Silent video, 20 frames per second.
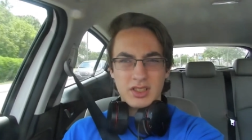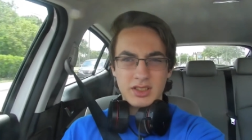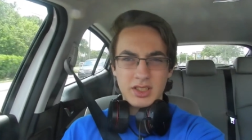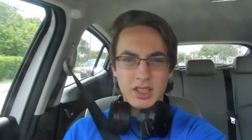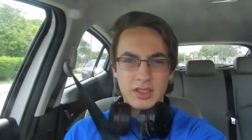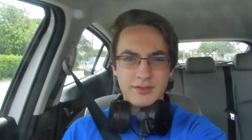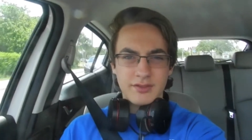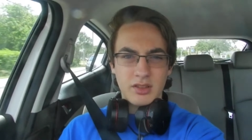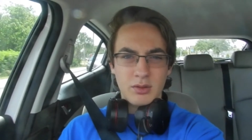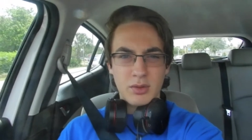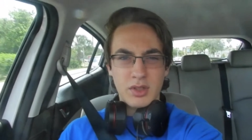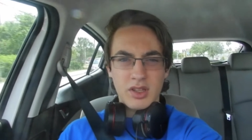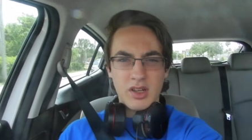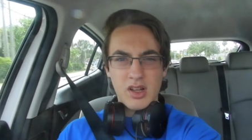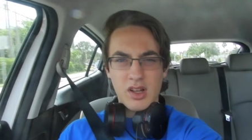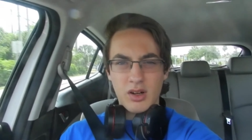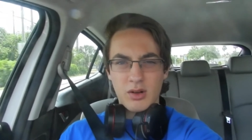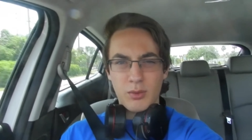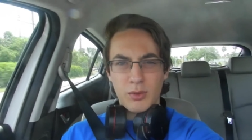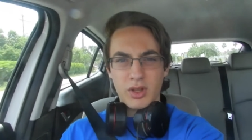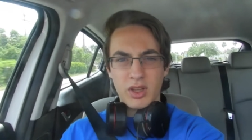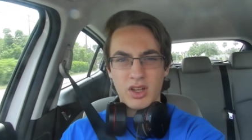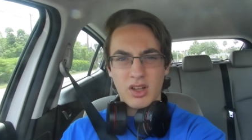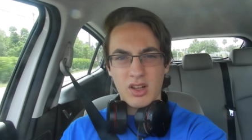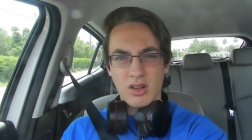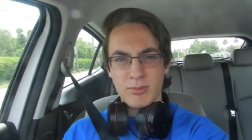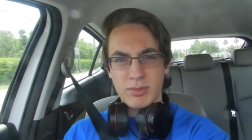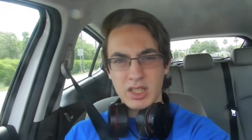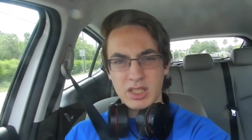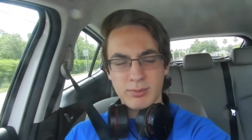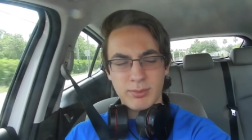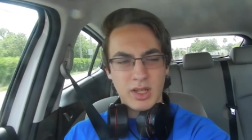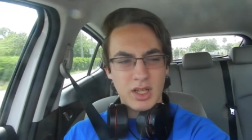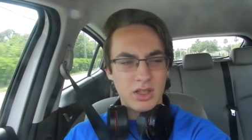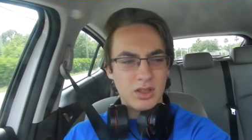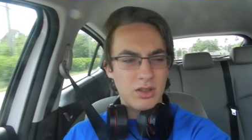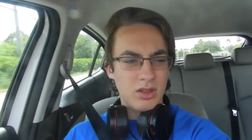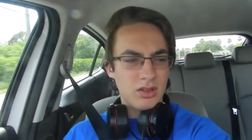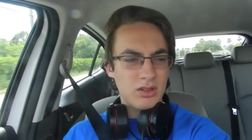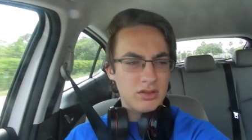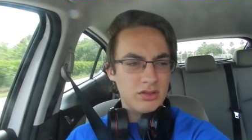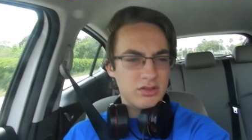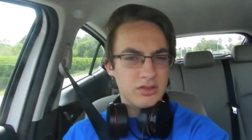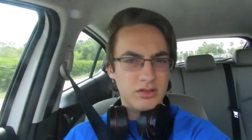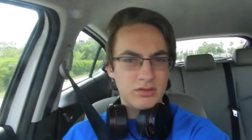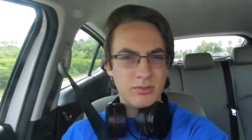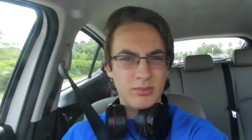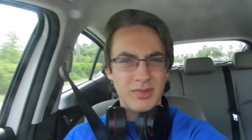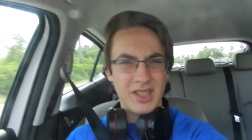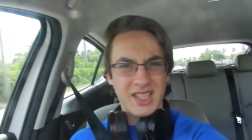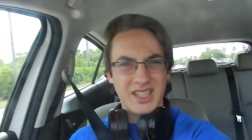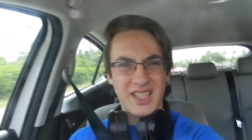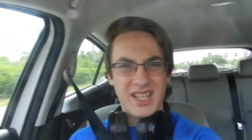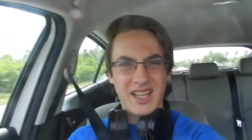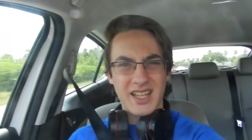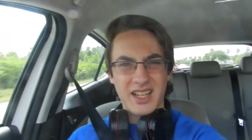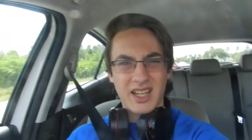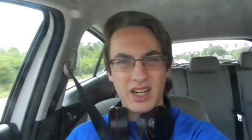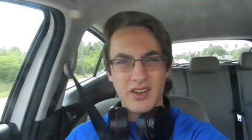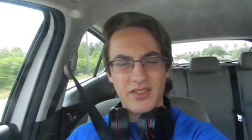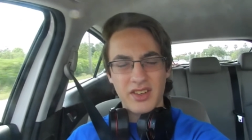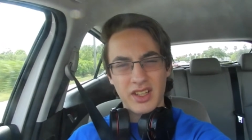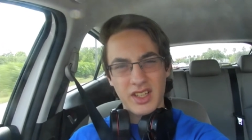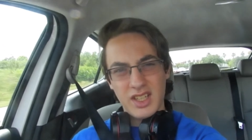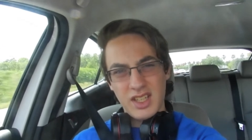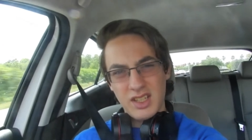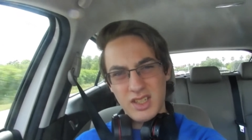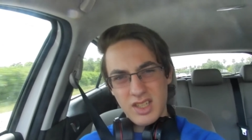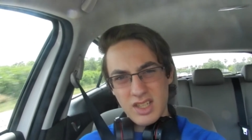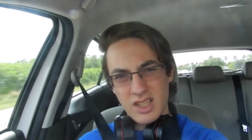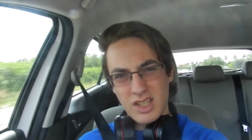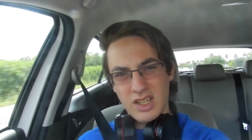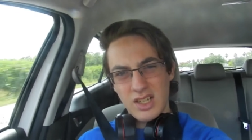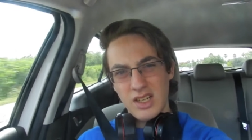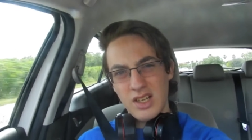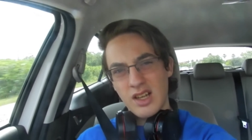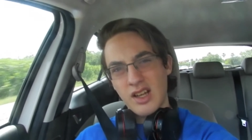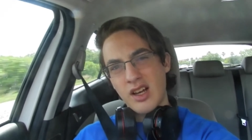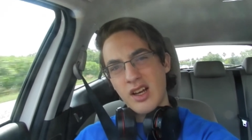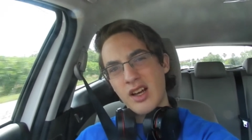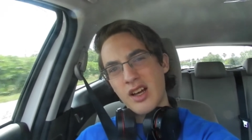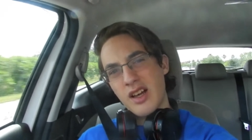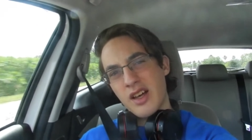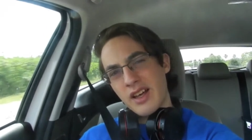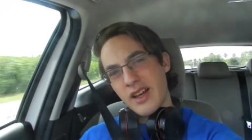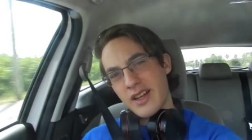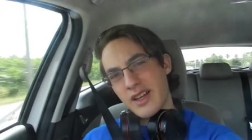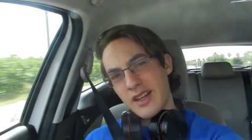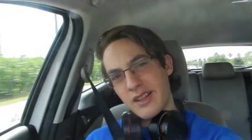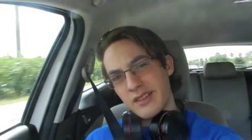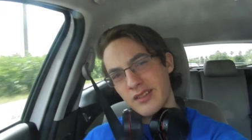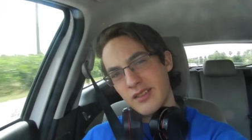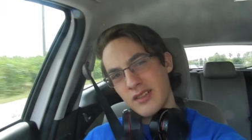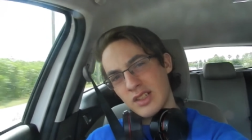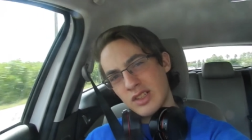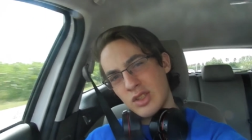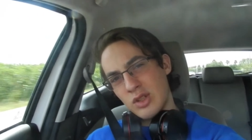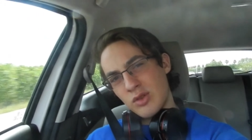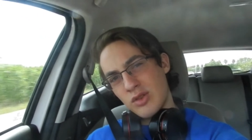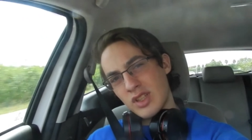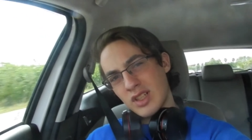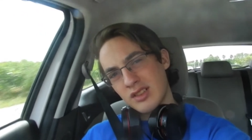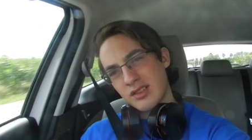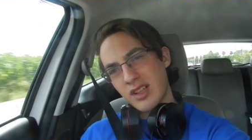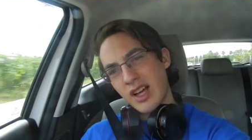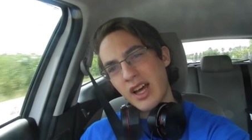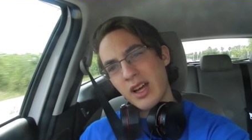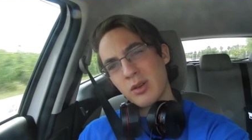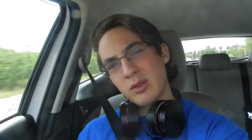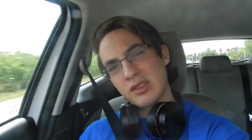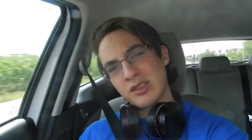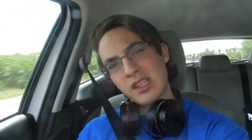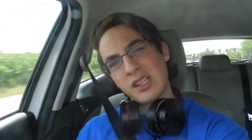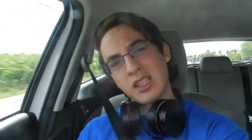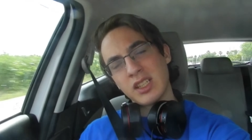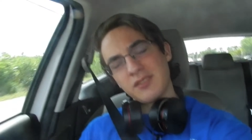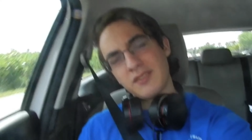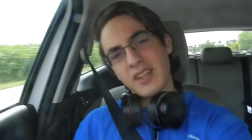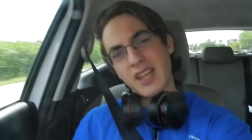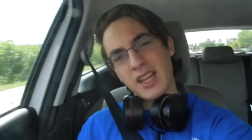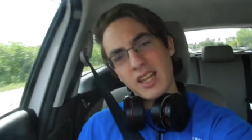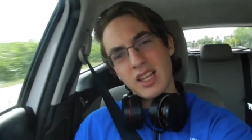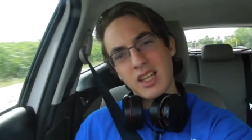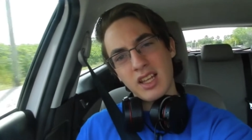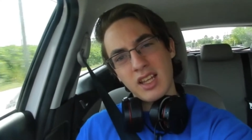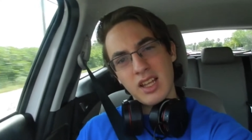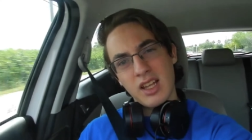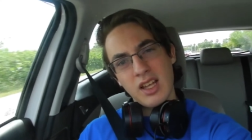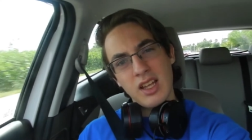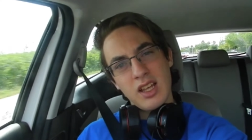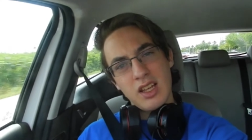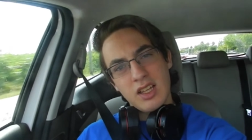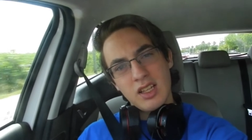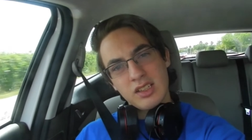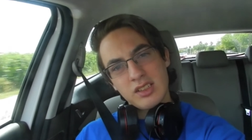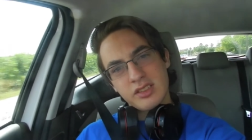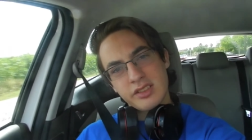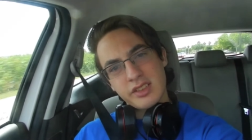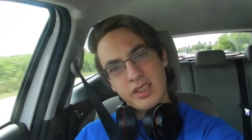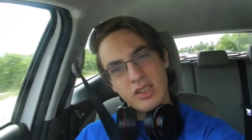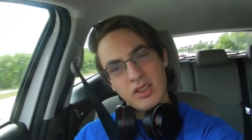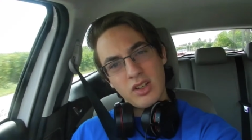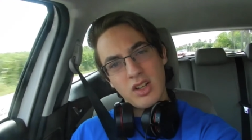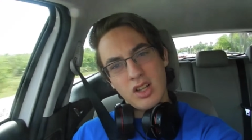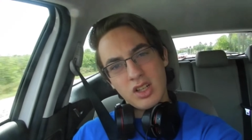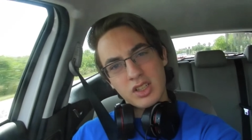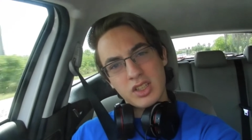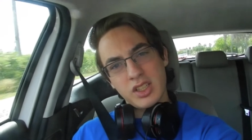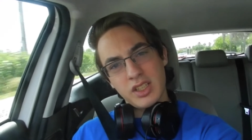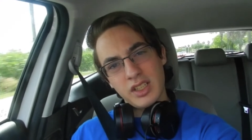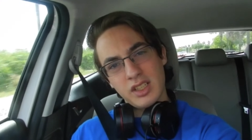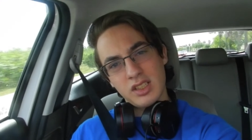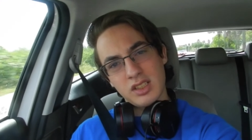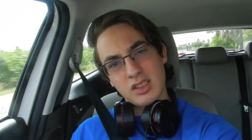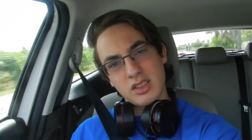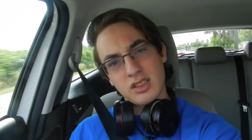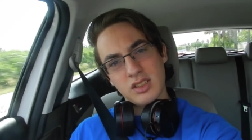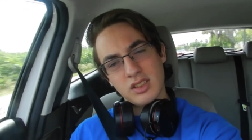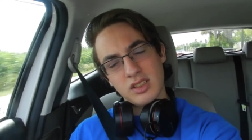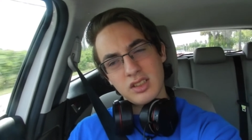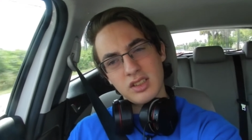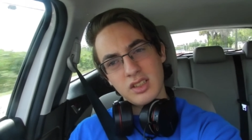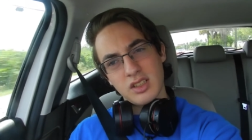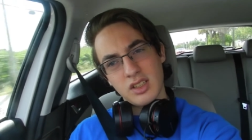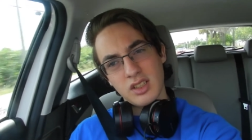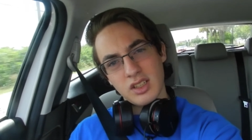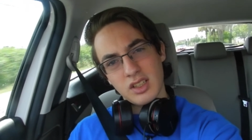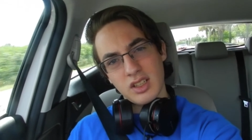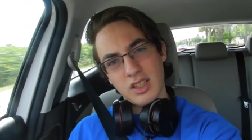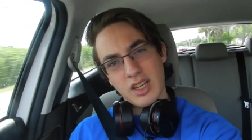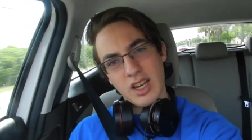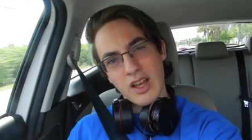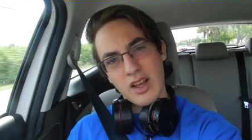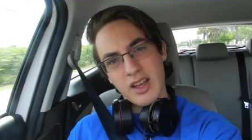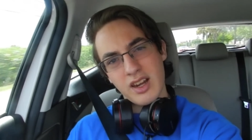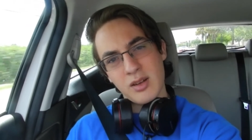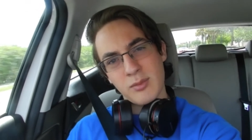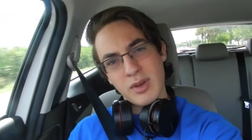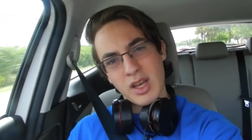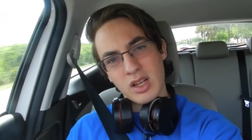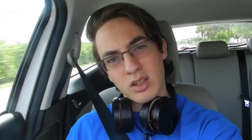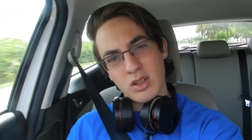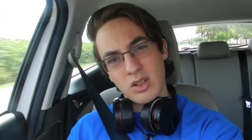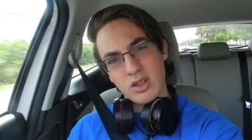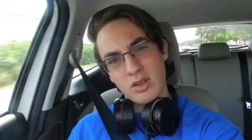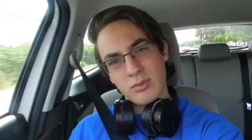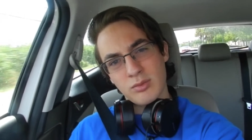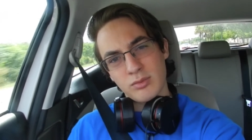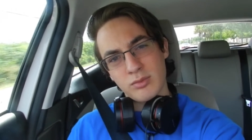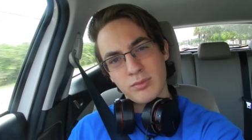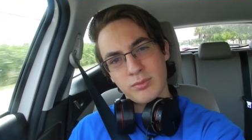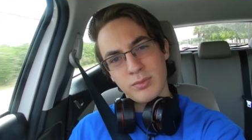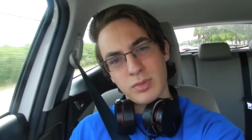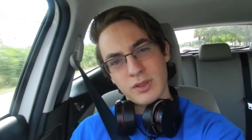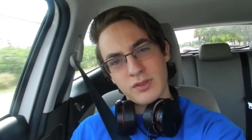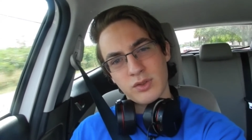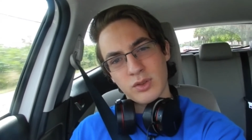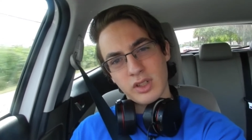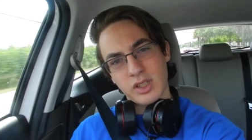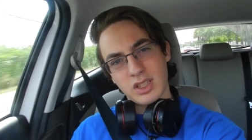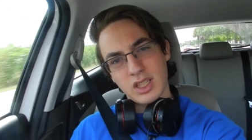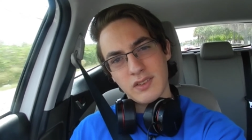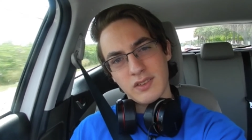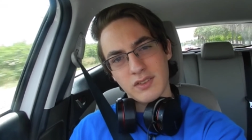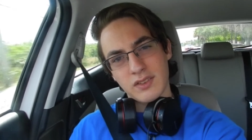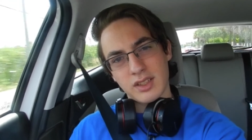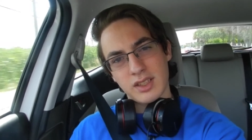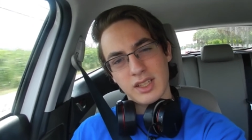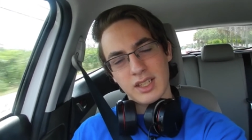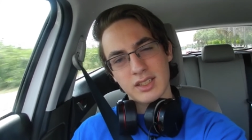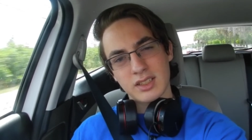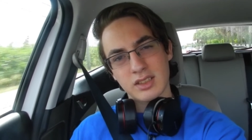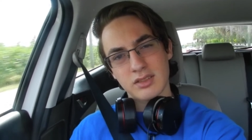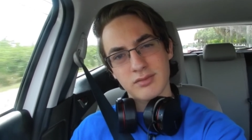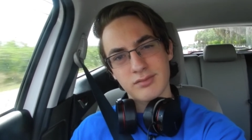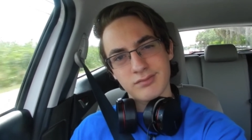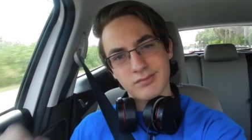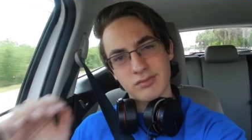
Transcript: successful with all with all our best buy goals. My dad got everything he needed. I got the two things I was thinking of getting. So all good. And I'm heading back home before leaving for lesson.